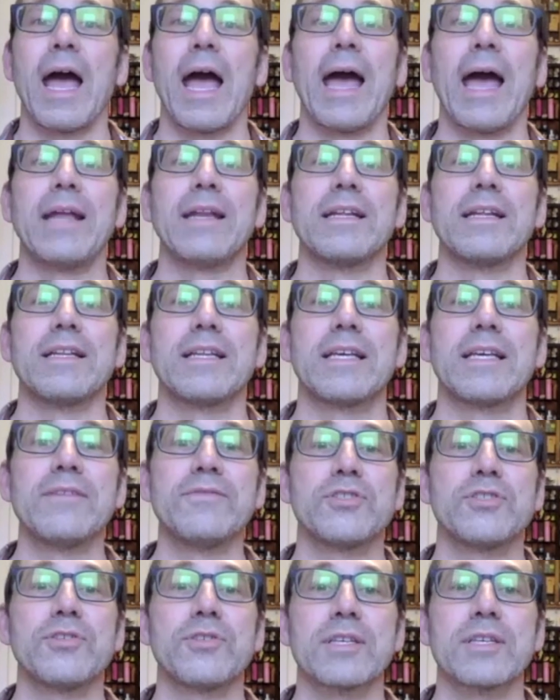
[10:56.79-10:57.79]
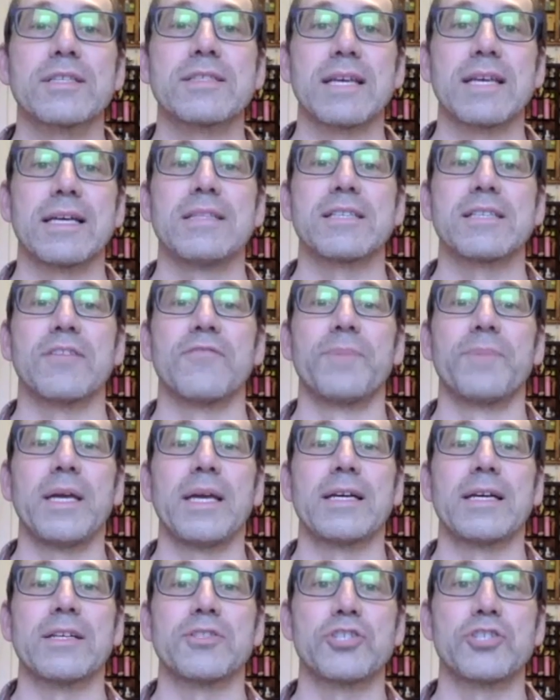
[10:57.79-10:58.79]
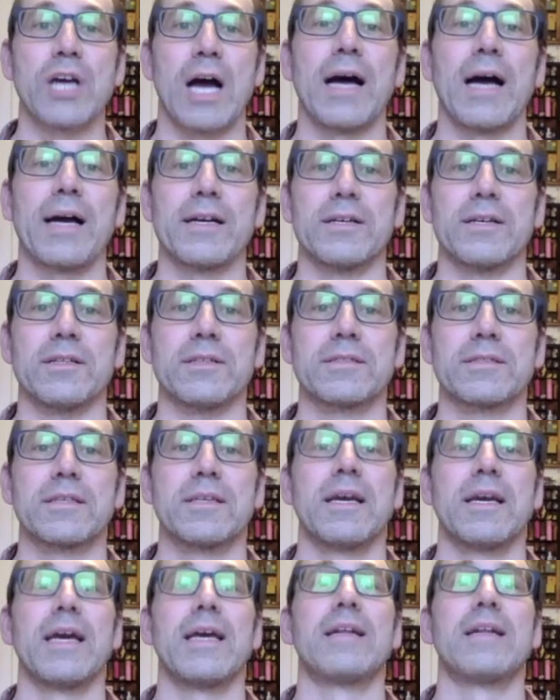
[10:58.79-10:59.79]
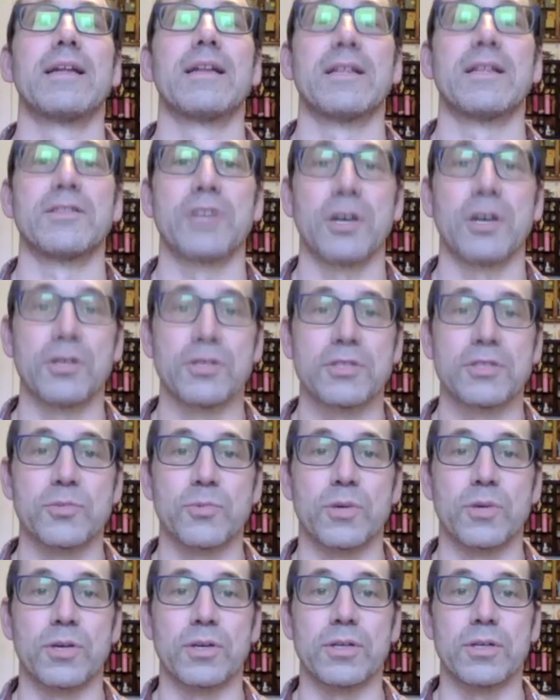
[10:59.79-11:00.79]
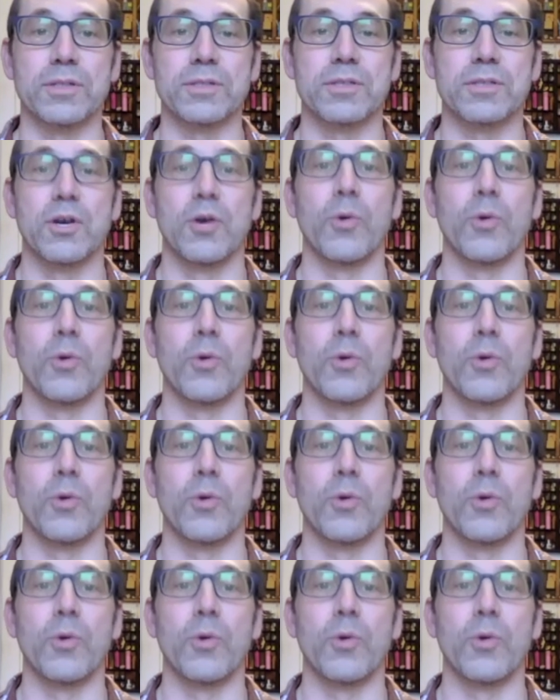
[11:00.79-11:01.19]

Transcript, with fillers: and it gives you the sense of being a child in an adult's world